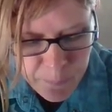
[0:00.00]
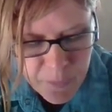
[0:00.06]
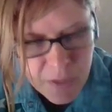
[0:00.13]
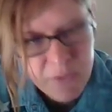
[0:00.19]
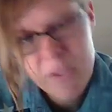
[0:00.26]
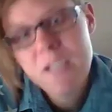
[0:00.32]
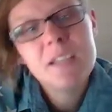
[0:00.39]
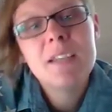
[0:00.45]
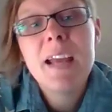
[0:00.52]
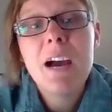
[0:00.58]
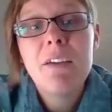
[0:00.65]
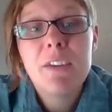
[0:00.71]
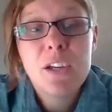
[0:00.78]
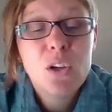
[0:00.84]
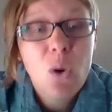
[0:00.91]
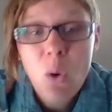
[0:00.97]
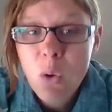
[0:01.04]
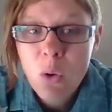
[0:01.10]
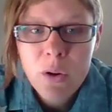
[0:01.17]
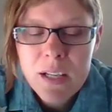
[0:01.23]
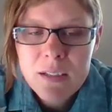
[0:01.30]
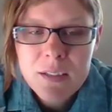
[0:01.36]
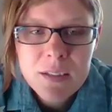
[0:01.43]
They didn't have any
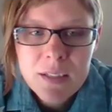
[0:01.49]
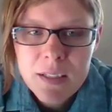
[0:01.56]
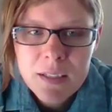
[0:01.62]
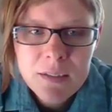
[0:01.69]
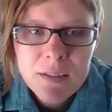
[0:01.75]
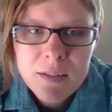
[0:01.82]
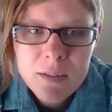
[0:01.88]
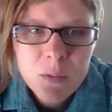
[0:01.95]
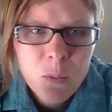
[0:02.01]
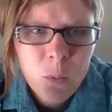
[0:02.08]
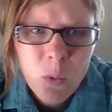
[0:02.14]
goal-oriented needs.